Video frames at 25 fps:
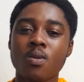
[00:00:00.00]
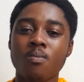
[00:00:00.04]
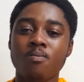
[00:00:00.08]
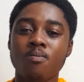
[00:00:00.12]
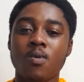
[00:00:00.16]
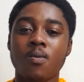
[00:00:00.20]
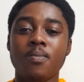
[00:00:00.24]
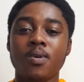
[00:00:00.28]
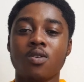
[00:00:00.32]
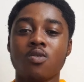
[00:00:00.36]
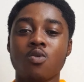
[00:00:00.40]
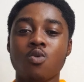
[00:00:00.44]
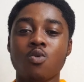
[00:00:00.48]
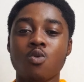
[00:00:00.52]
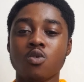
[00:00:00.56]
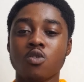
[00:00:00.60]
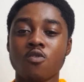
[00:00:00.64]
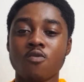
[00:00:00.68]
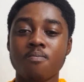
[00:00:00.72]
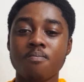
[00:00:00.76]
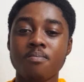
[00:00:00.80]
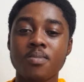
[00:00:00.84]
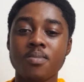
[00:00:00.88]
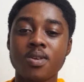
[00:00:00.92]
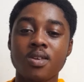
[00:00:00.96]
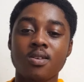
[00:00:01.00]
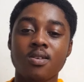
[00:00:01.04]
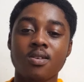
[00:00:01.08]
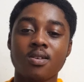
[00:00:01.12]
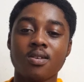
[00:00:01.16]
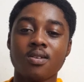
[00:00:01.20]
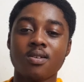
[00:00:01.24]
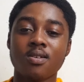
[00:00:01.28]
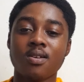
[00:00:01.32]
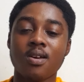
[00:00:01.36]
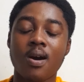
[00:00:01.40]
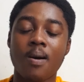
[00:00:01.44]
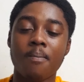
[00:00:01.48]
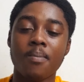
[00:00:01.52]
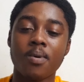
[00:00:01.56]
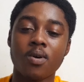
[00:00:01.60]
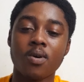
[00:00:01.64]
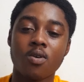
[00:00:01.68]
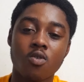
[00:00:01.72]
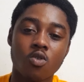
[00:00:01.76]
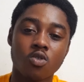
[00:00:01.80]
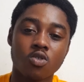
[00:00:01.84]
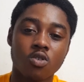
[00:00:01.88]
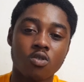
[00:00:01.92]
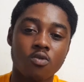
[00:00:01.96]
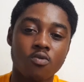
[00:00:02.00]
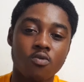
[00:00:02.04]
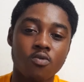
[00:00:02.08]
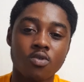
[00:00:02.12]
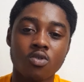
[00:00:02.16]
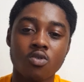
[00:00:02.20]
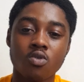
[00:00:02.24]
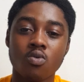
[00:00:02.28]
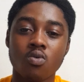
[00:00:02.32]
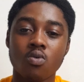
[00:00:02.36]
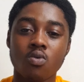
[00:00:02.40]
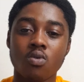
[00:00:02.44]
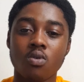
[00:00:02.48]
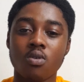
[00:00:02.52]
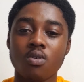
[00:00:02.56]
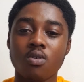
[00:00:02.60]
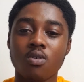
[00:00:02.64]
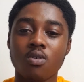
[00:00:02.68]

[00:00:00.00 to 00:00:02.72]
But because of me and because of you,